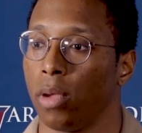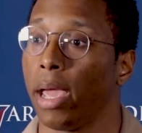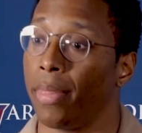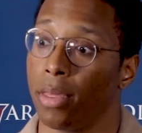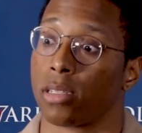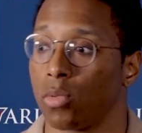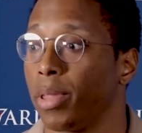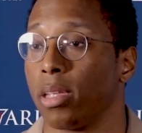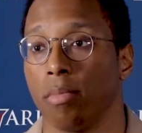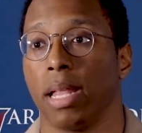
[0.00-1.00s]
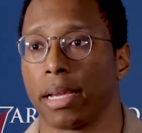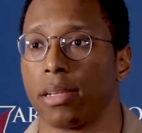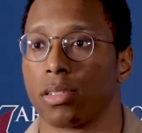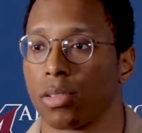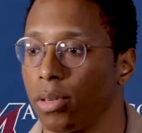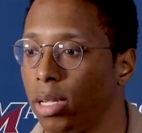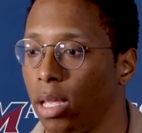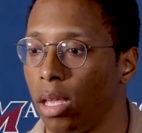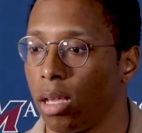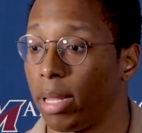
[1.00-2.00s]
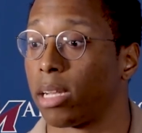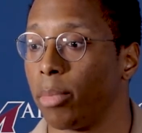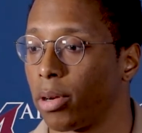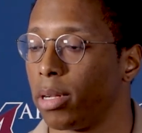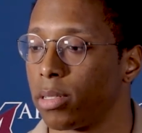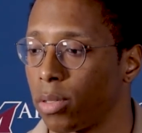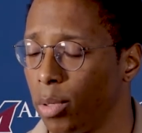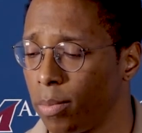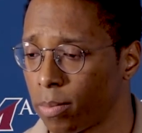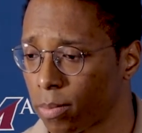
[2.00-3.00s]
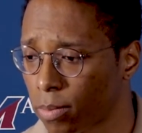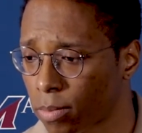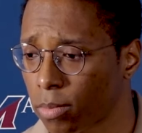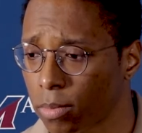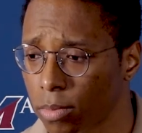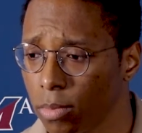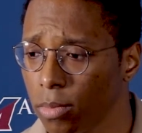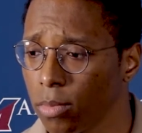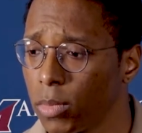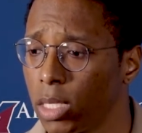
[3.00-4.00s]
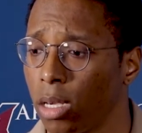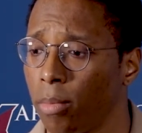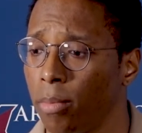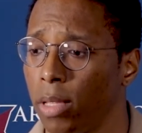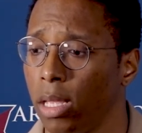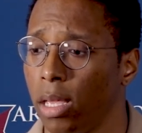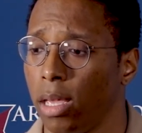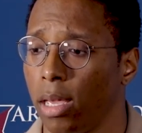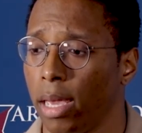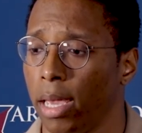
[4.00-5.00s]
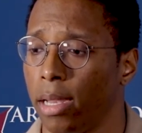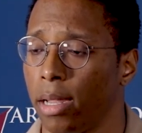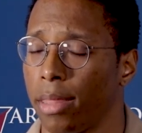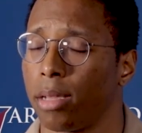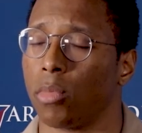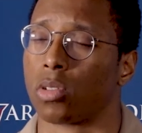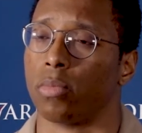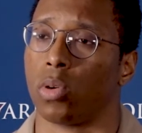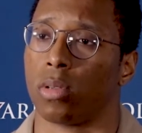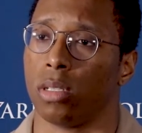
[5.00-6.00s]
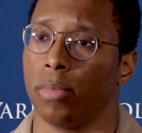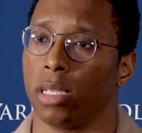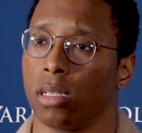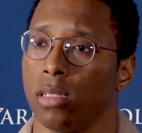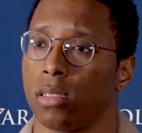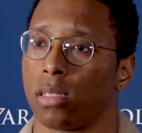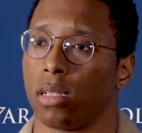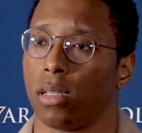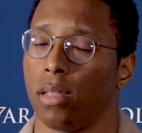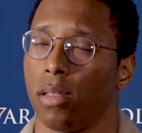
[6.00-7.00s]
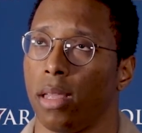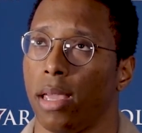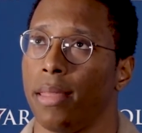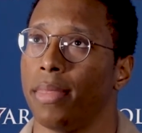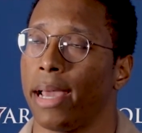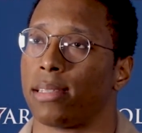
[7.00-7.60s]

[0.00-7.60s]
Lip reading: thus within Black history, Black American history. And I think most importantly because in that